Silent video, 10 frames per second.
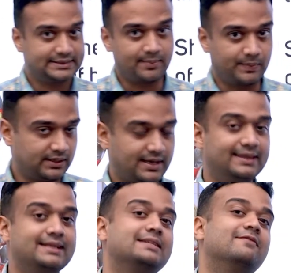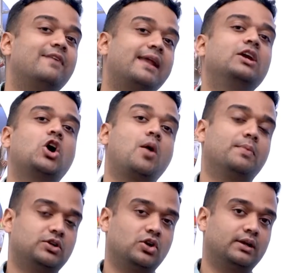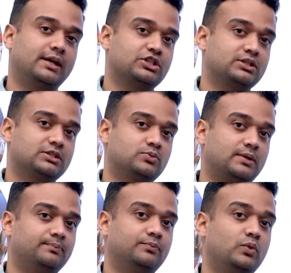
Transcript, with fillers: something. And this is a very common collocation as well.